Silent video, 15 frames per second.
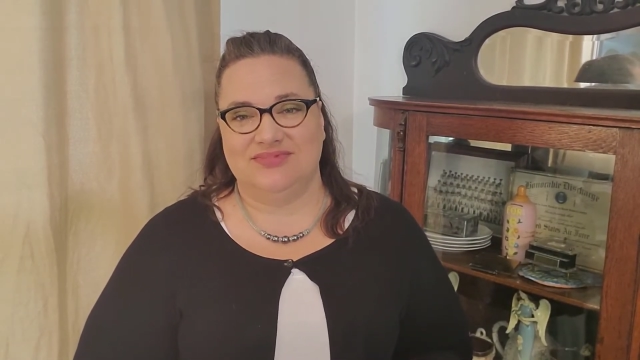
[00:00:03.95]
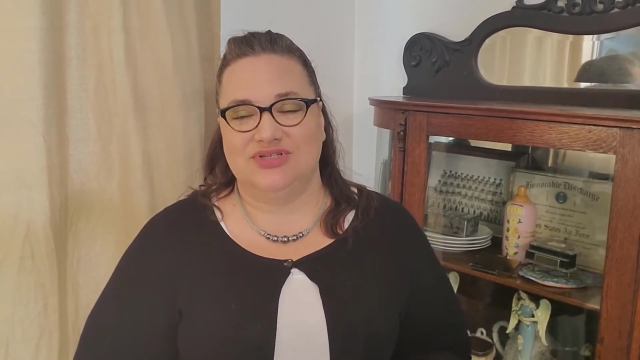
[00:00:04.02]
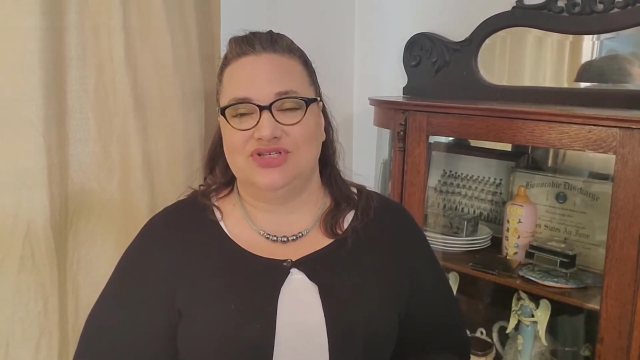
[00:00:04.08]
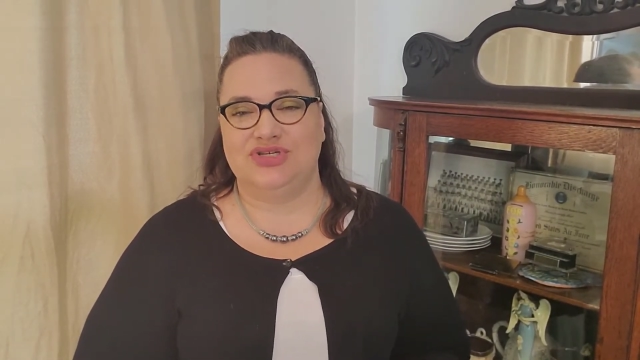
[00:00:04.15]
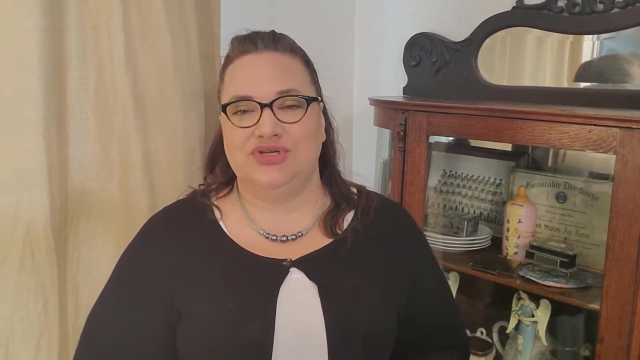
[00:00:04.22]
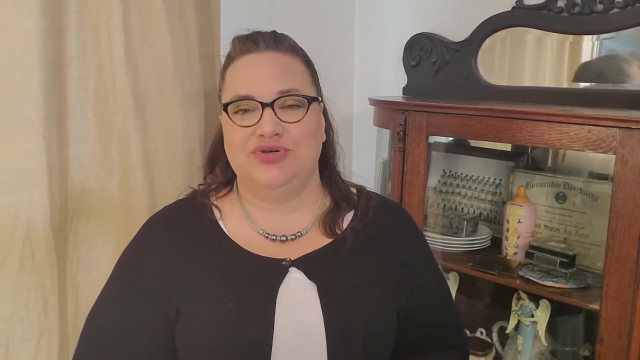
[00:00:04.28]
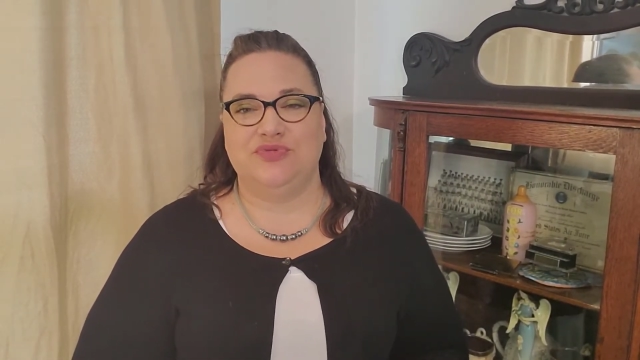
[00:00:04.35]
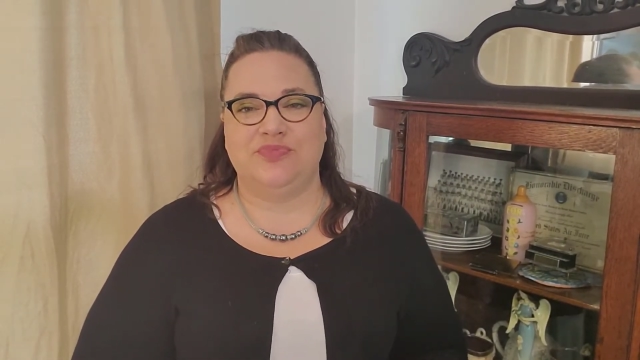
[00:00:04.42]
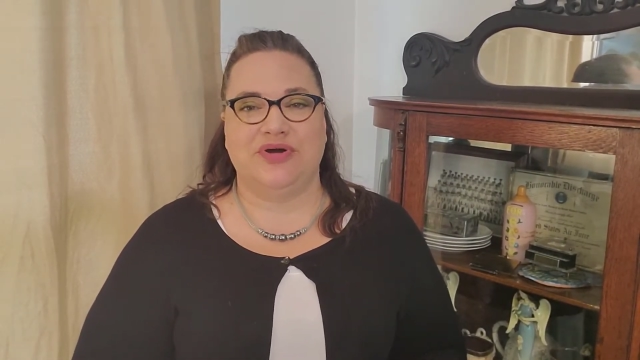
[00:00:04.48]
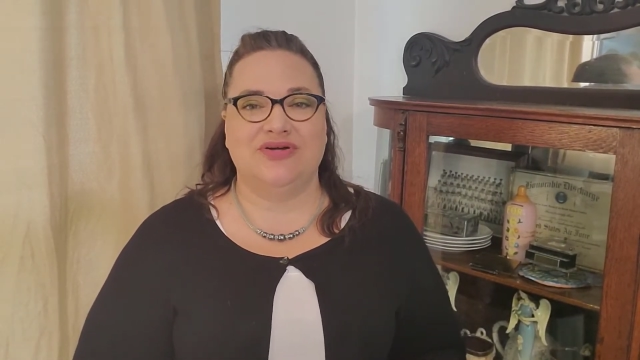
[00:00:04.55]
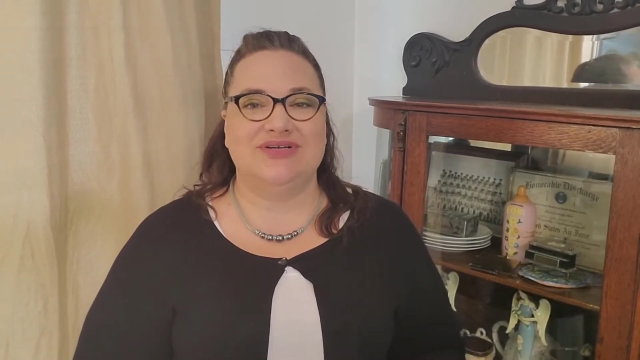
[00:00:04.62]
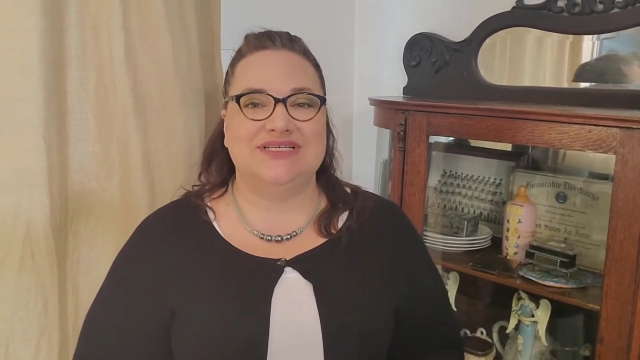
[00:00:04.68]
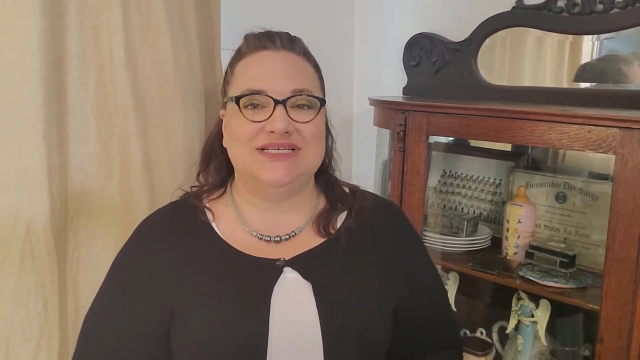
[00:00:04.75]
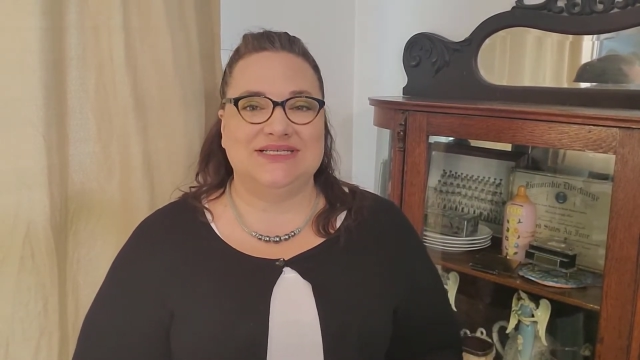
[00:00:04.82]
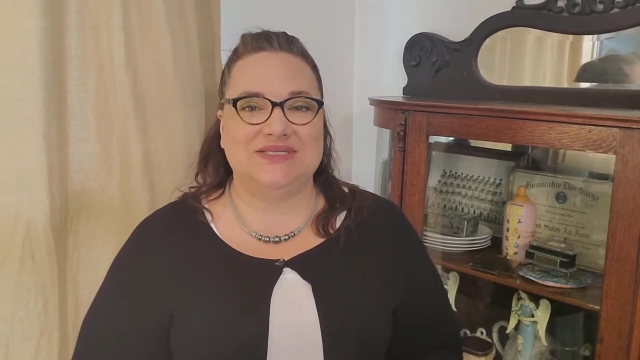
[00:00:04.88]
Do you
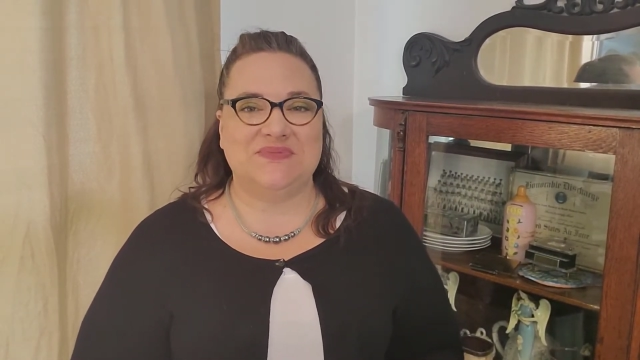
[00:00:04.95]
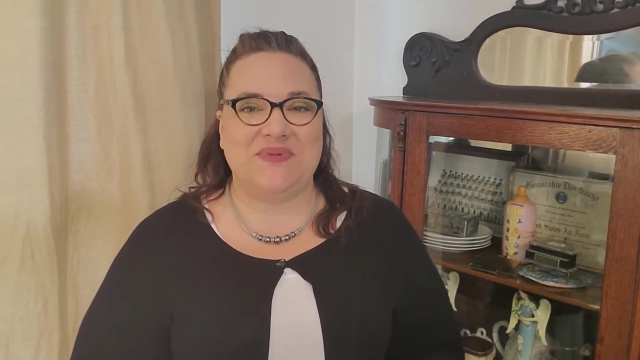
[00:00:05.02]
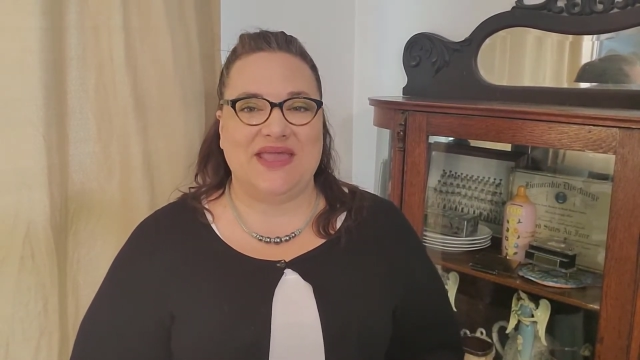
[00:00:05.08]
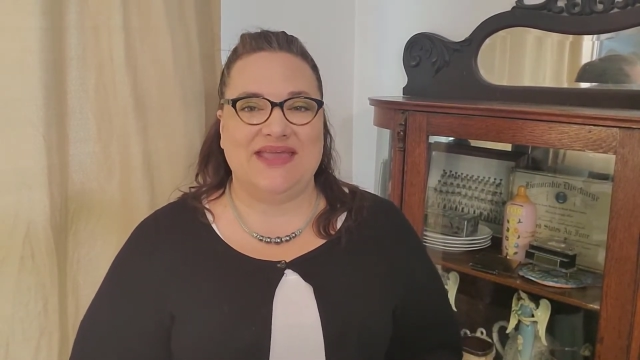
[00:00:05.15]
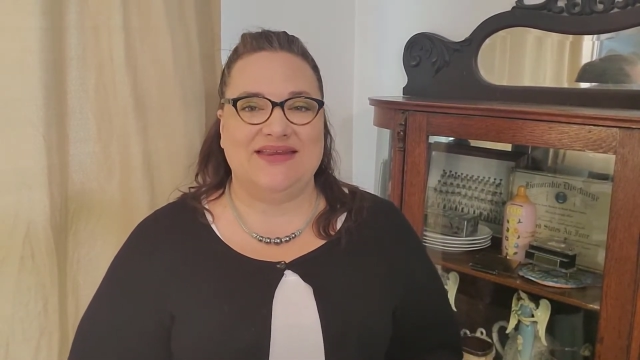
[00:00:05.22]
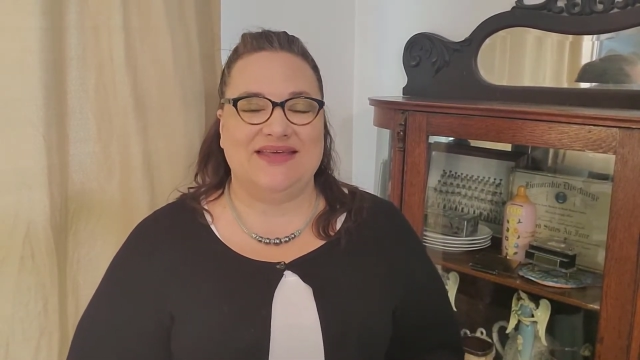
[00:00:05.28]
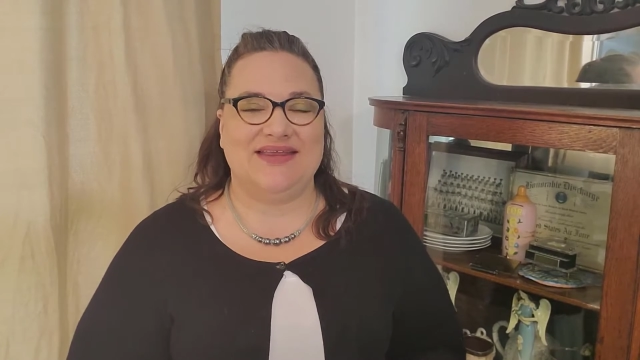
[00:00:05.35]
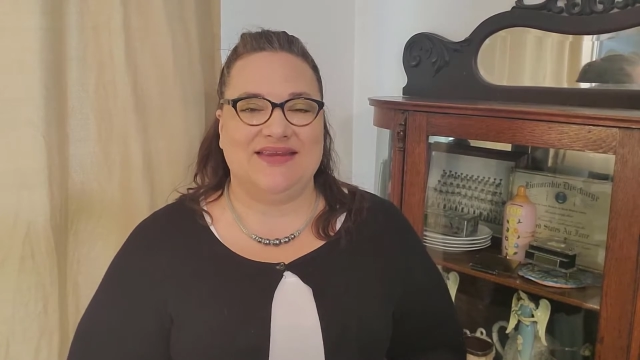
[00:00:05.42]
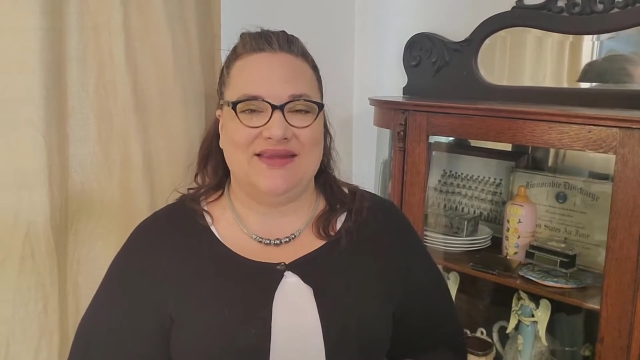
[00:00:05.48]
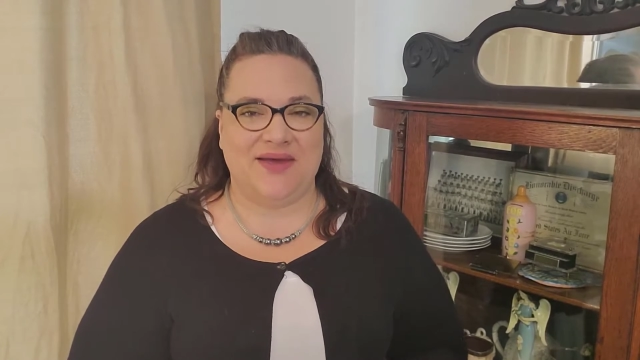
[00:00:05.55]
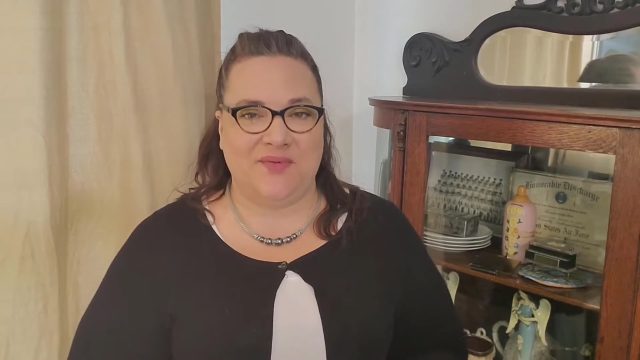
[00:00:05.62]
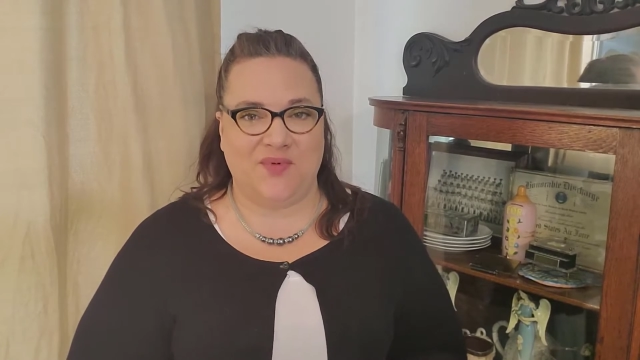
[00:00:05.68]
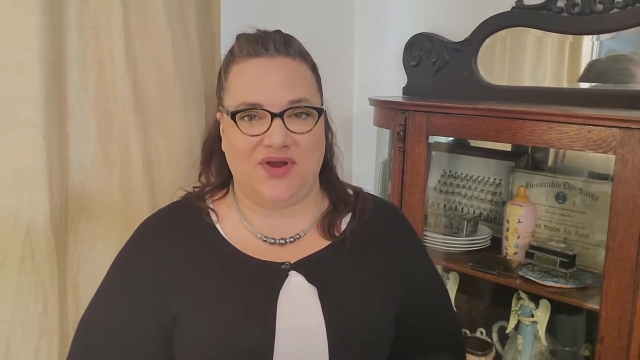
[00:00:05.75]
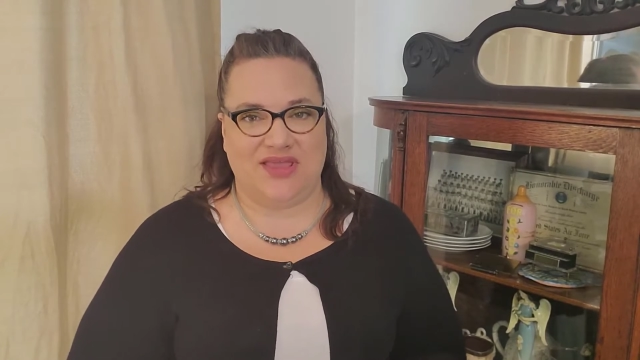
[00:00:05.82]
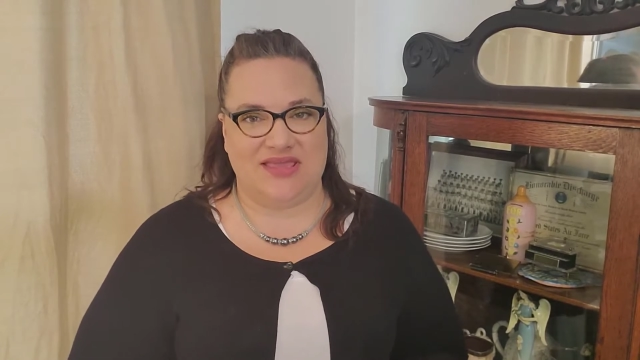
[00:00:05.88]
participate in
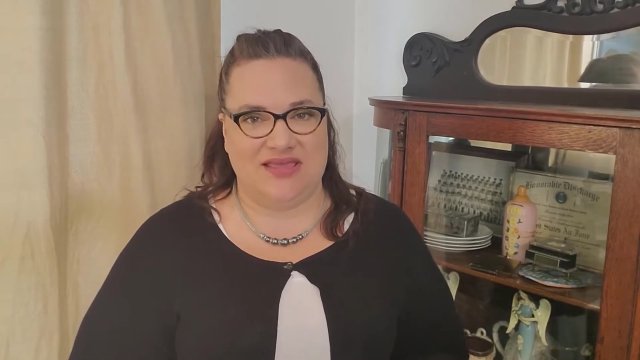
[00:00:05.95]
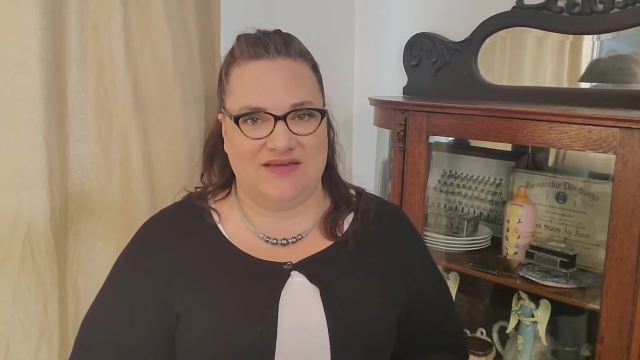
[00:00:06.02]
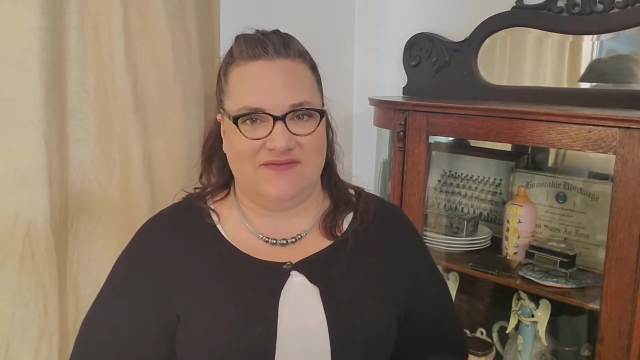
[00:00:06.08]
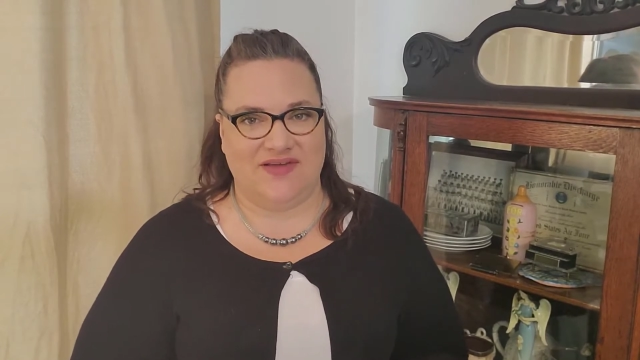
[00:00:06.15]
networking